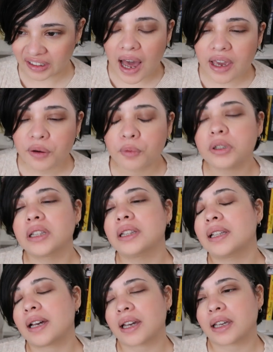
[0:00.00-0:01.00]
I would
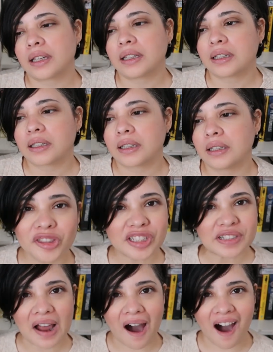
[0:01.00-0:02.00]
like, oh, this
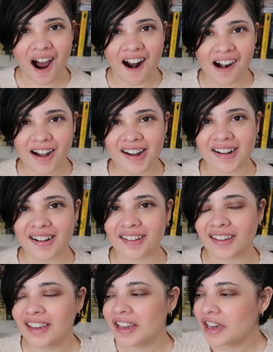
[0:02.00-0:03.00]
is hard